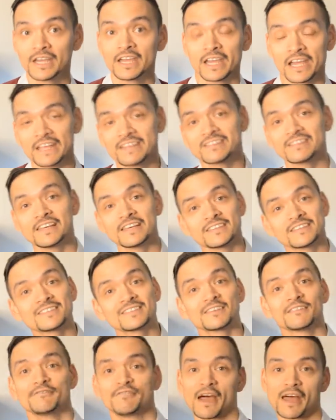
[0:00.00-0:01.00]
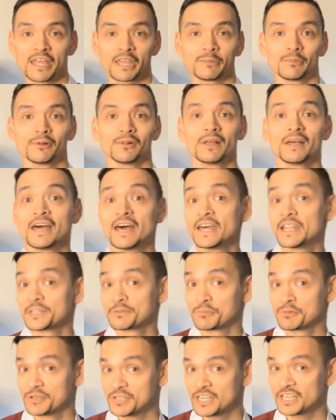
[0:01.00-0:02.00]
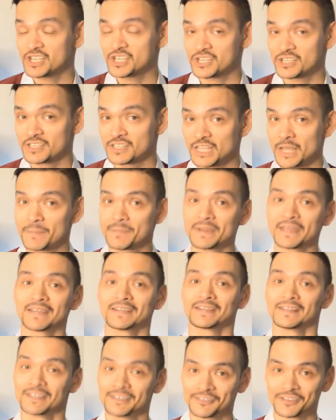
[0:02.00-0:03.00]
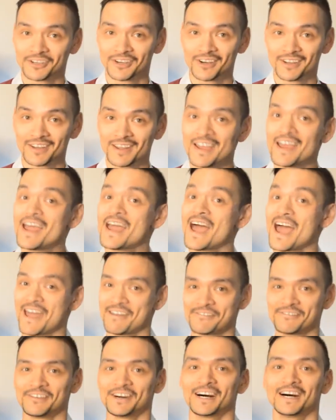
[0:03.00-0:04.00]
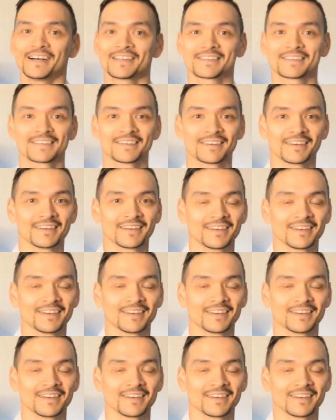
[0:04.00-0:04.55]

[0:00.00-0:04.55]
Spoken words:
its lessons are valuable and its predictions are being delivered on and fast.